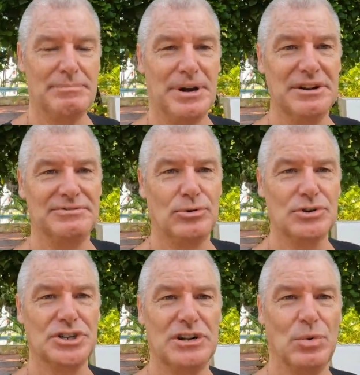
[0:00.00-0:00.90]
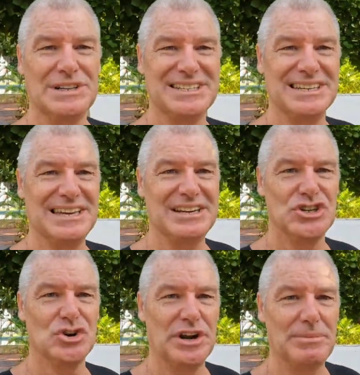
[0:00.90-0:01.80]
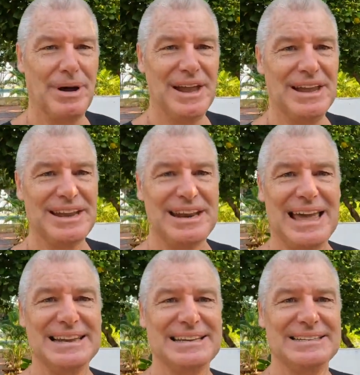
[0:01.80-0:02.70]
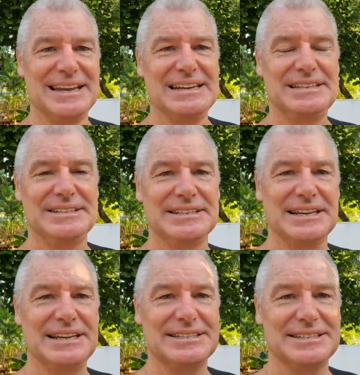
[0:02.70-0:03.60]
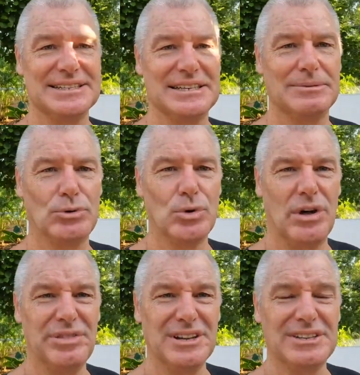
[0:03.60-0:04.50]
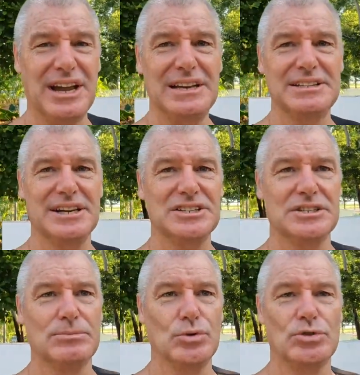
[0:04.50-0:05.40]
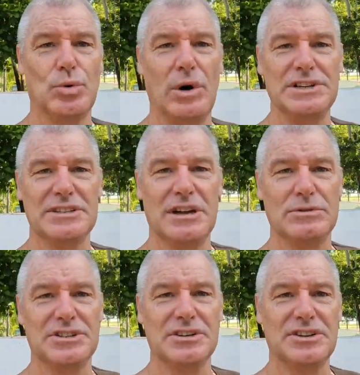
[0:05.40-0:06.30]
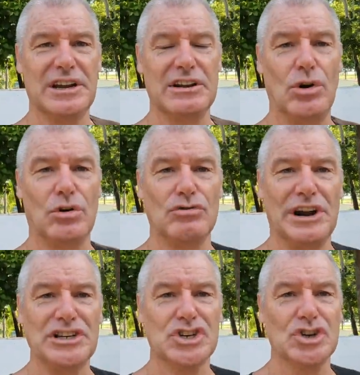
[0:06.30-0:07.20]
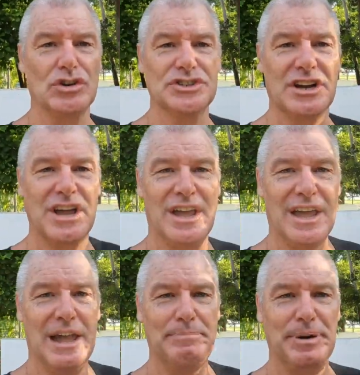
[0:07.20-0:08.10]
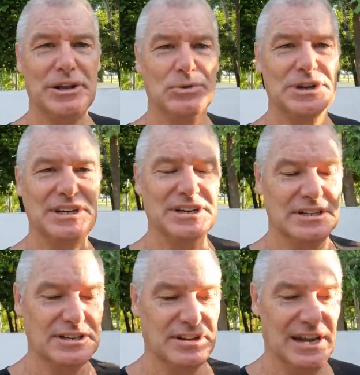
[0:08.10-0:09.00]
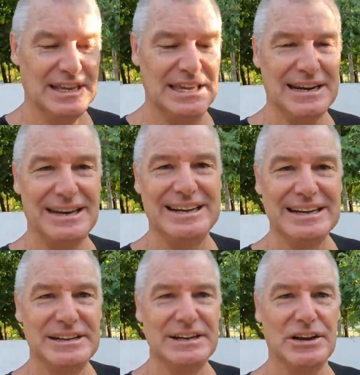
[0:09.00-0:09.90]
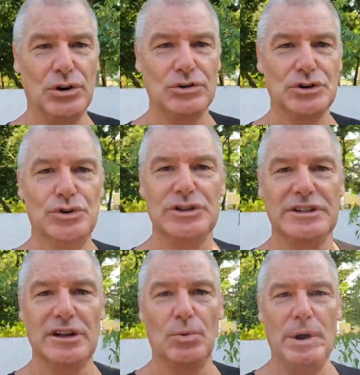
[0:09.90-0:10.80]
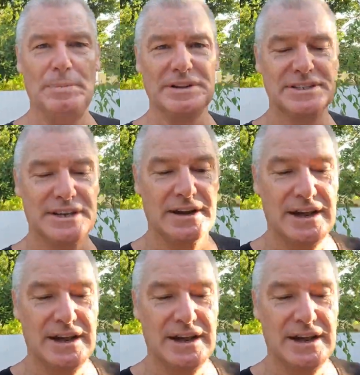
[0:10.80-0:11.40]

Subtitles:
But unfortunately, once again, Johnny May and Elliot Daly didn't get to see the ball. I think Daly touched the ball twice, and that was to take long-range shots at penalty kicks. So again, England are not using their weapons,